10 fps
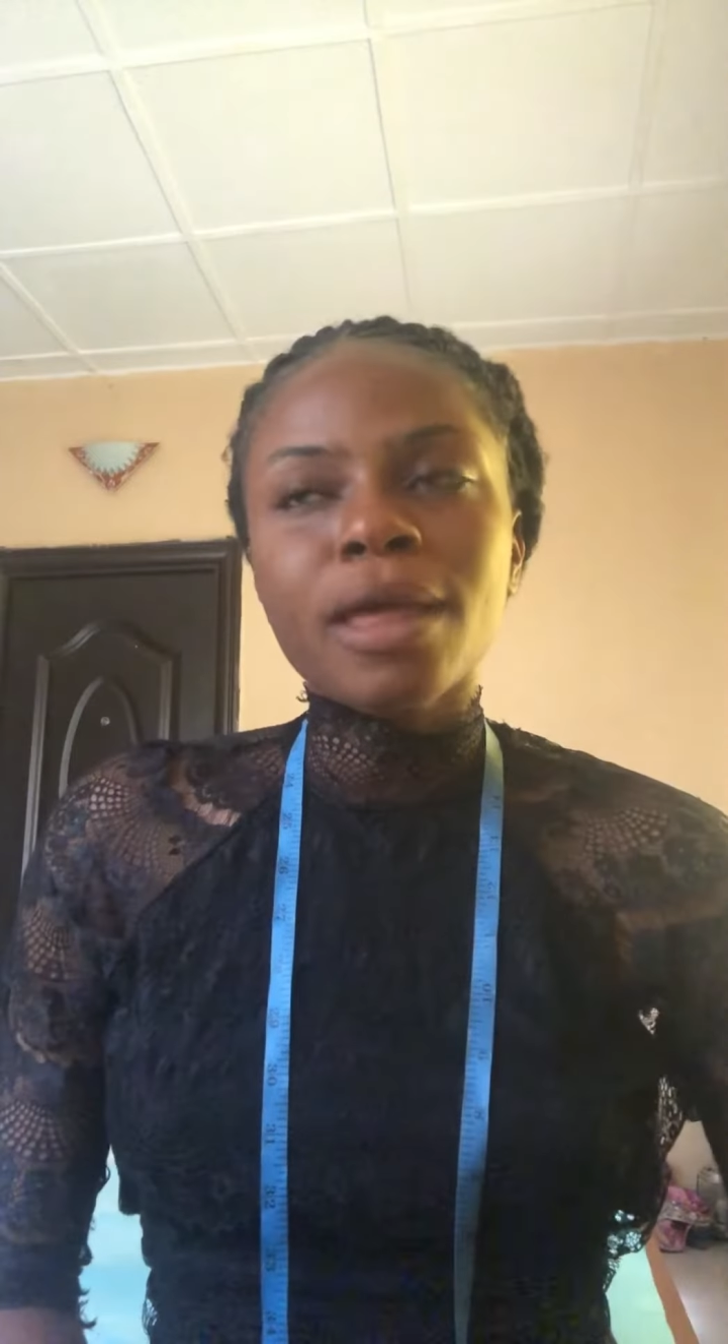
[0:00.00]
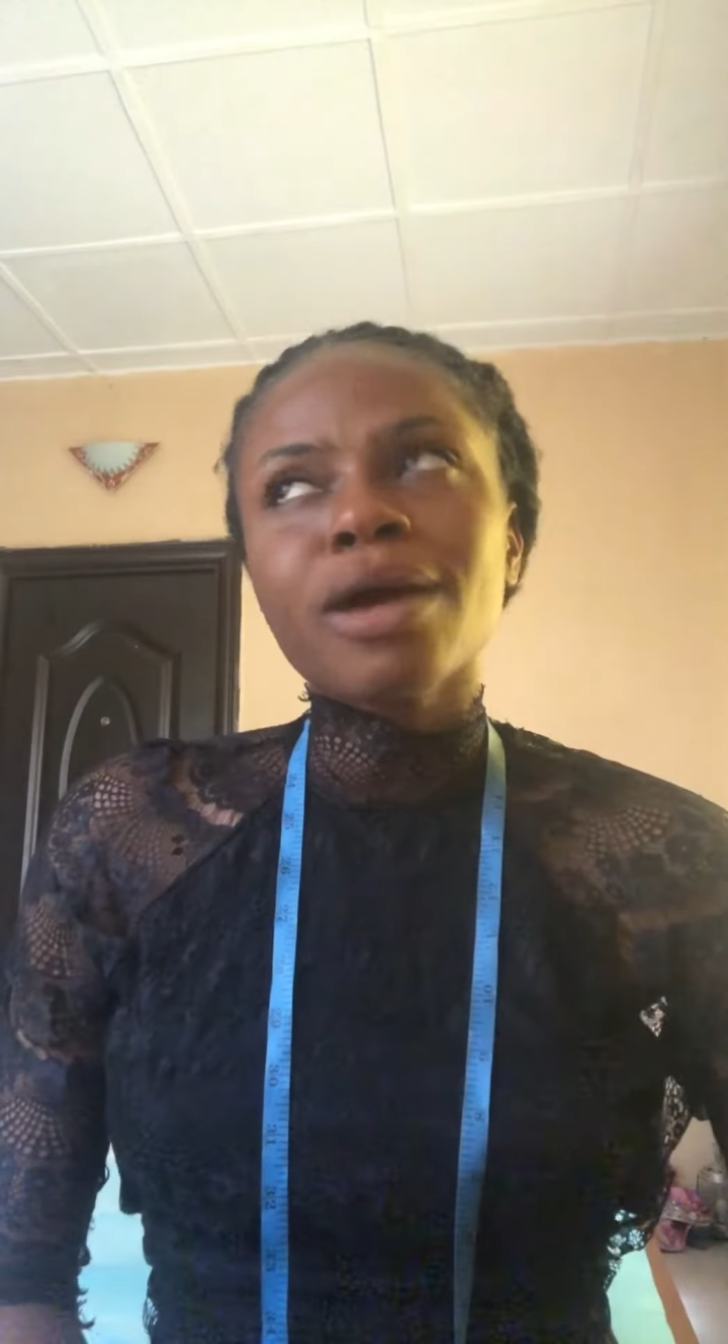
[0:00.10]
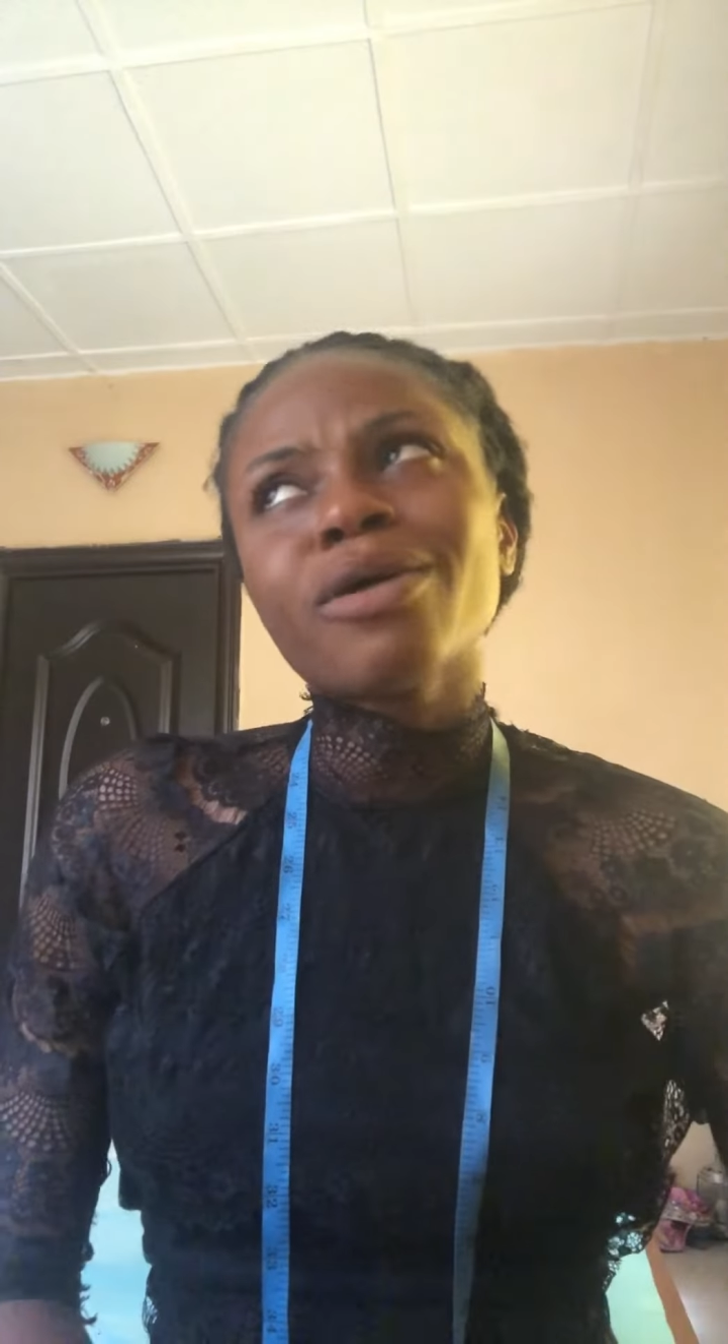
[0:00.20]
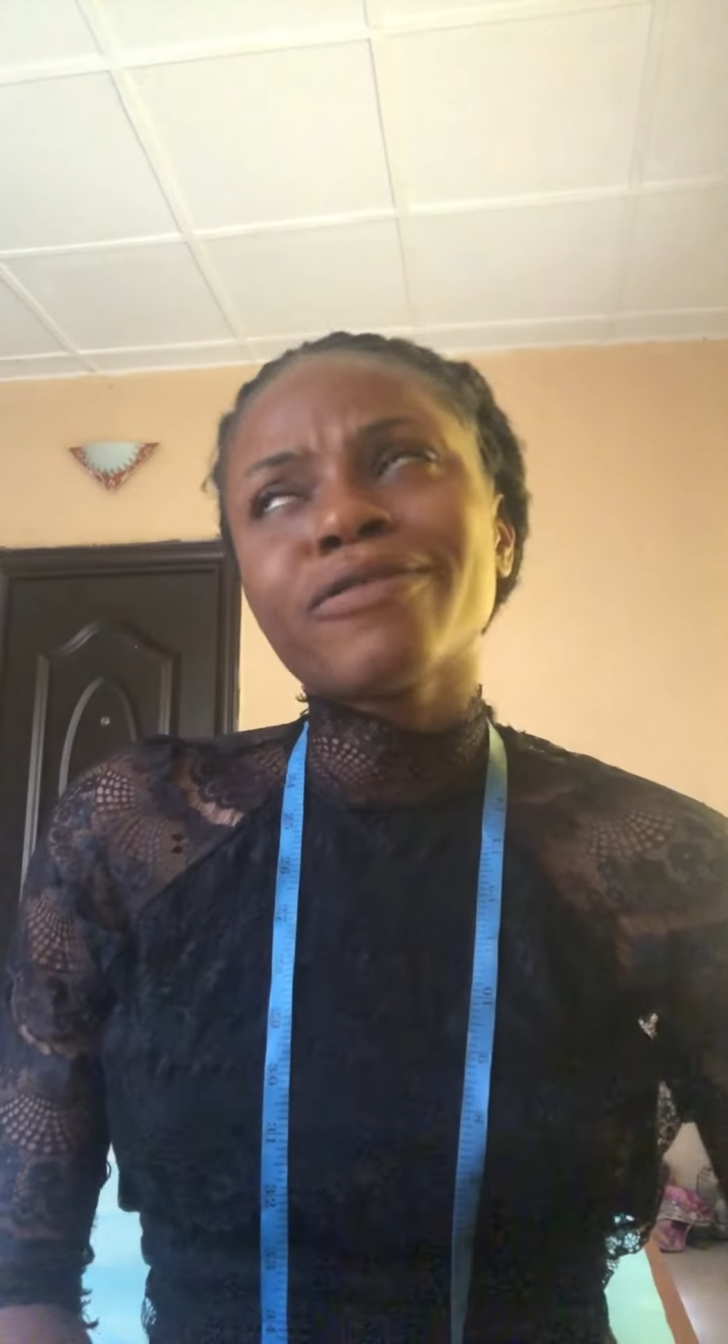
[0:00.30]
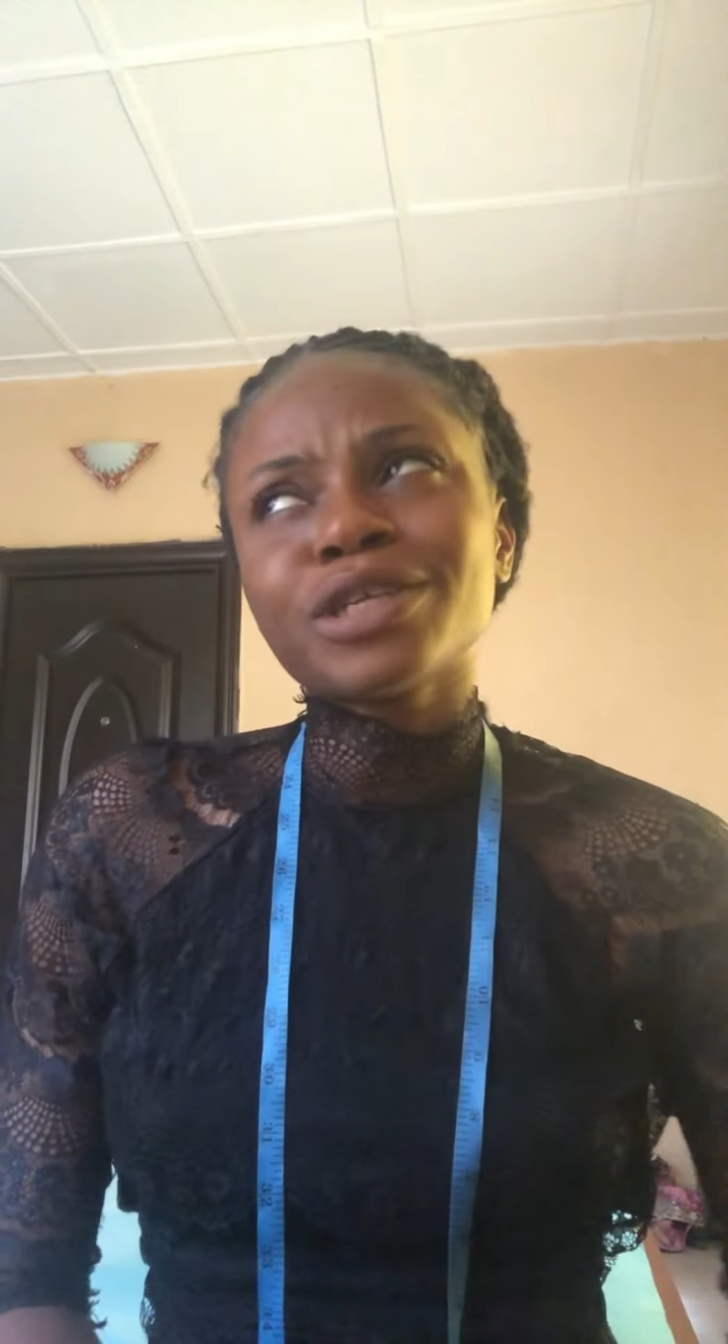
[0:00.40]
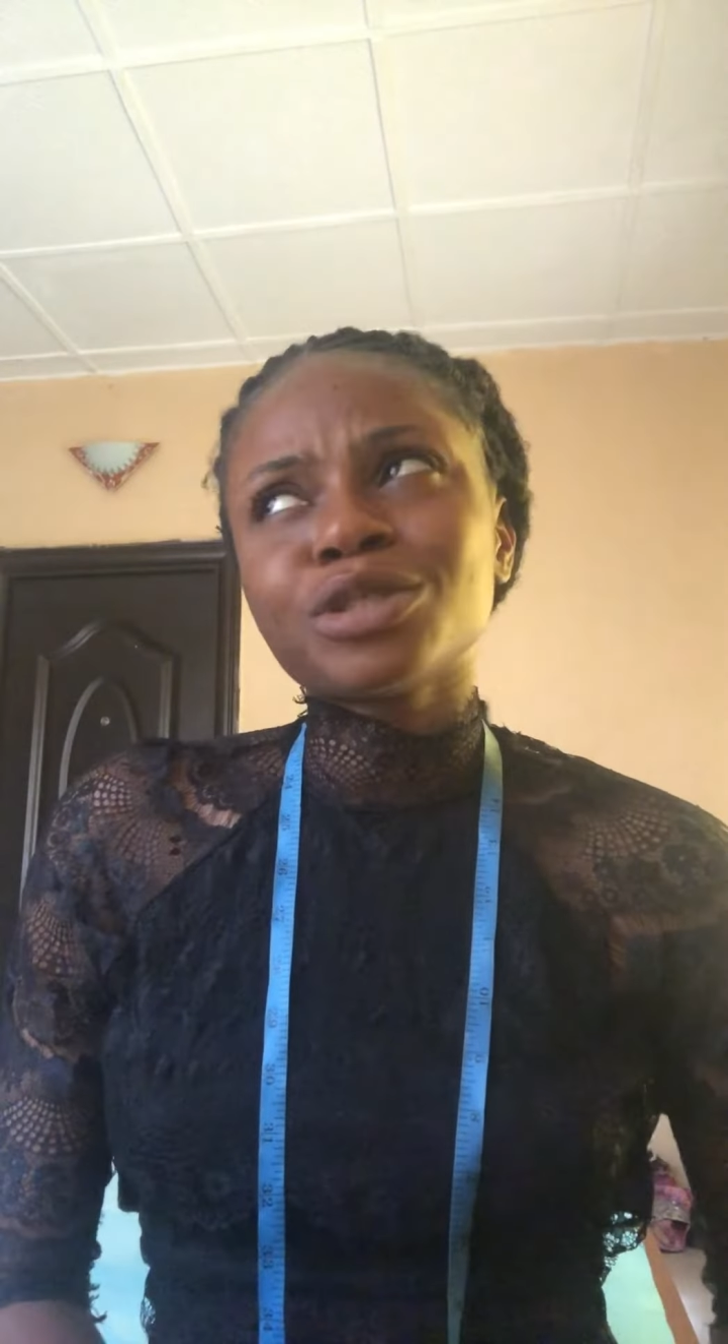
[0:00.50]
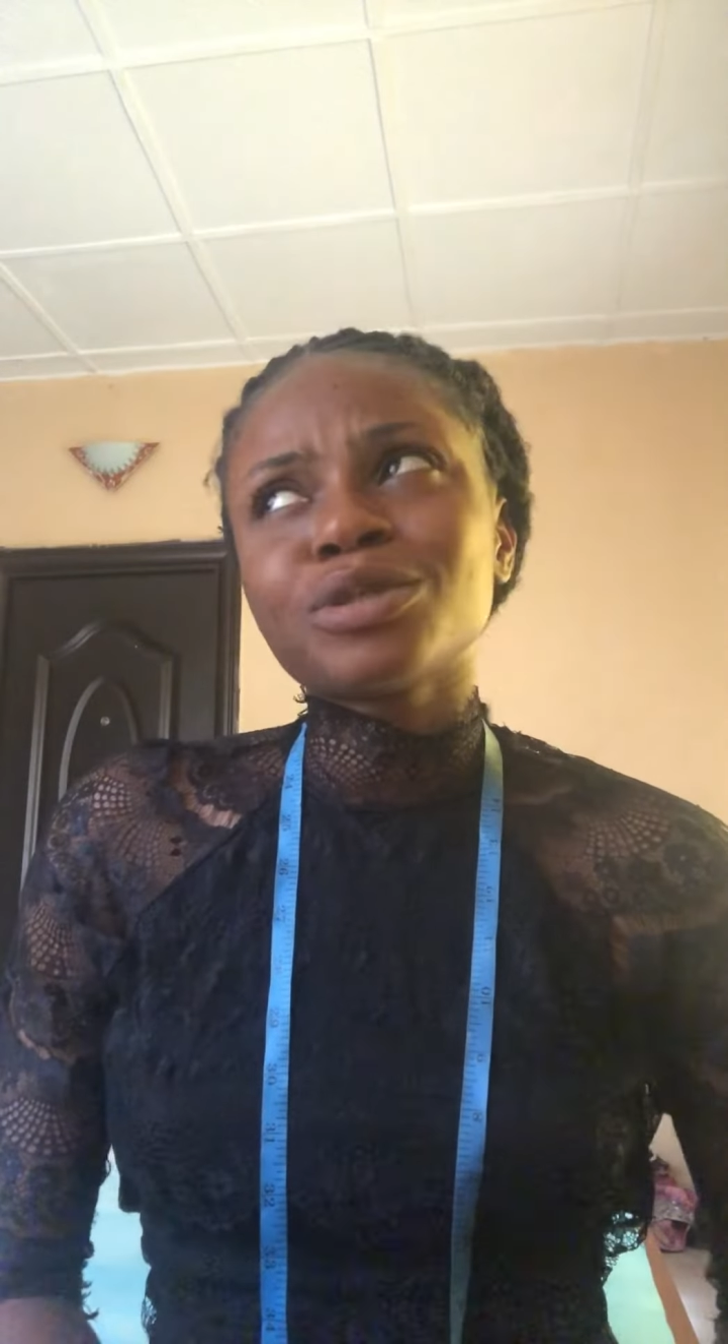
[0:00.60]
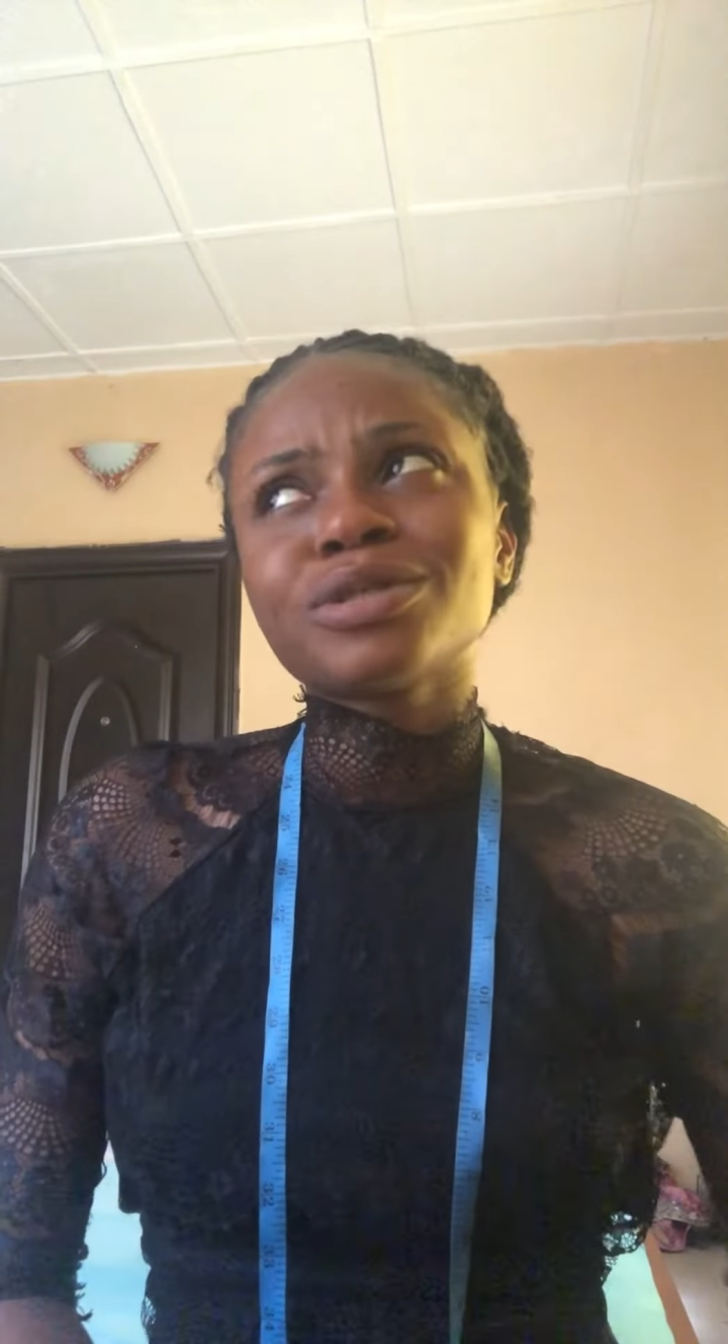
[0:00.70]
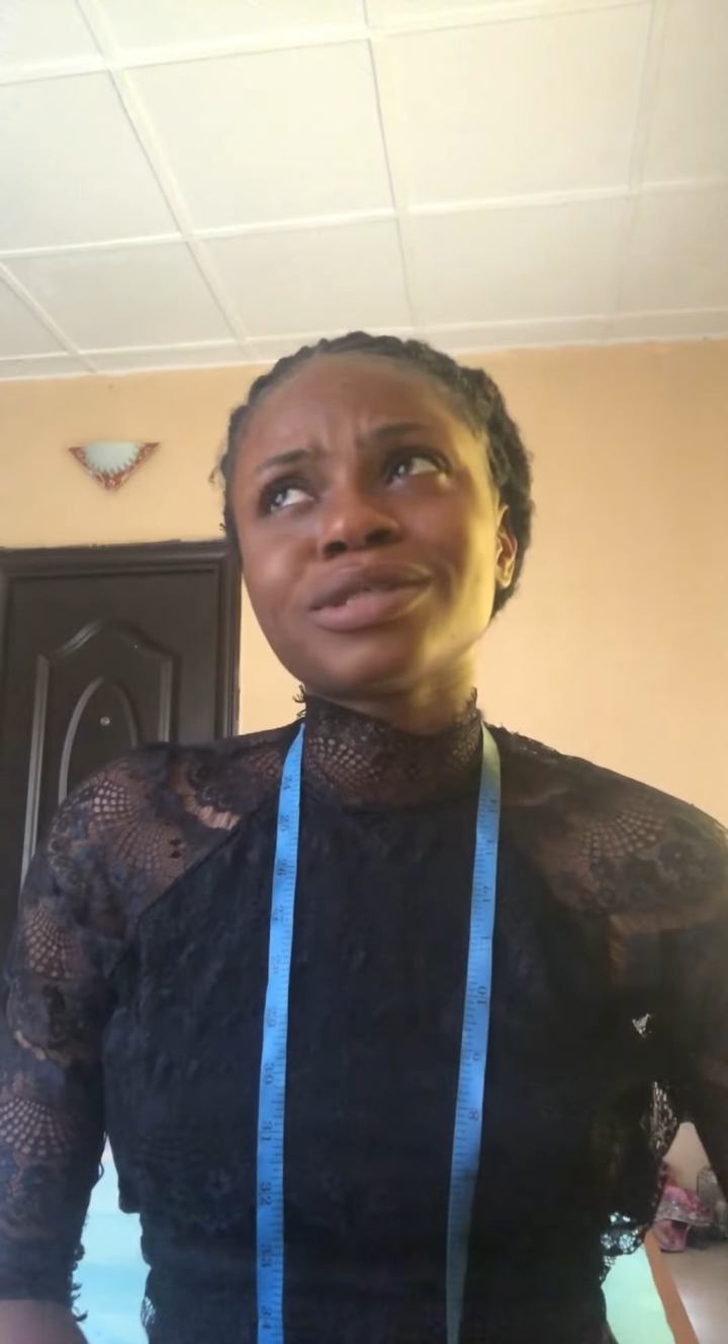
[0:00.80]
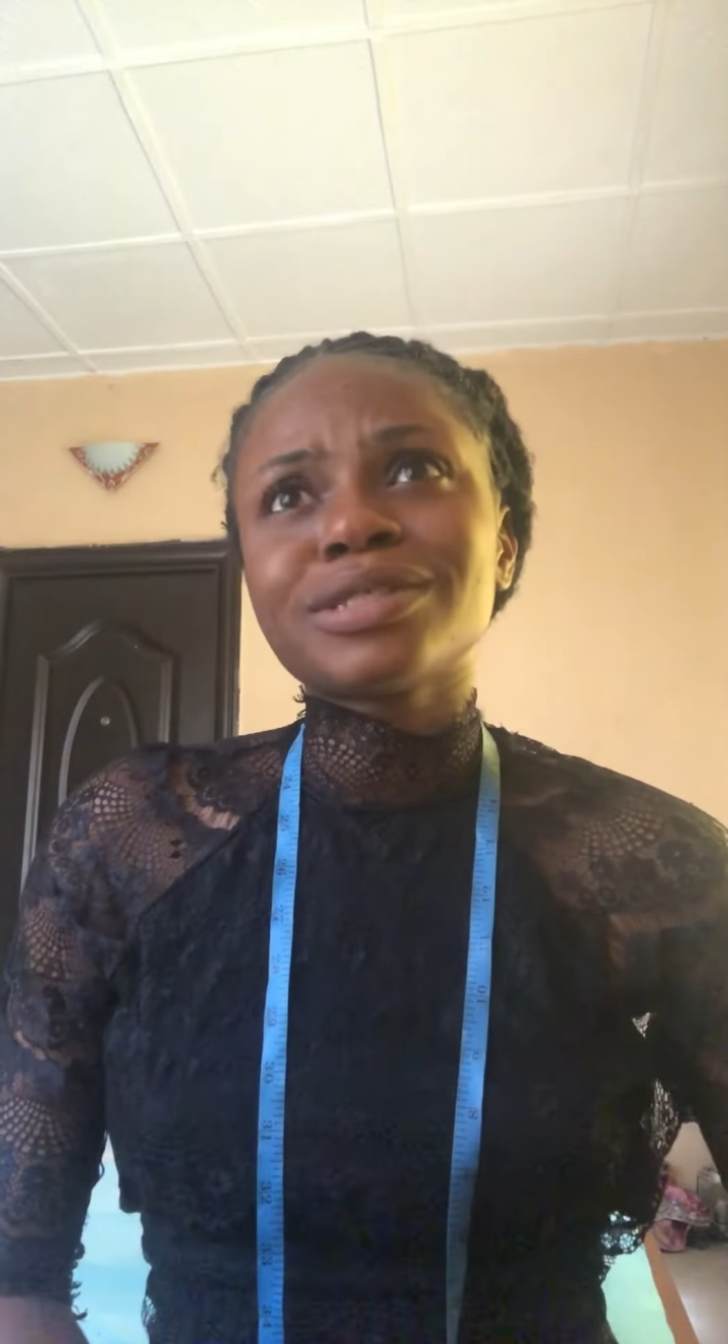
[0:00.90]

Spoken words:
How have I chosen to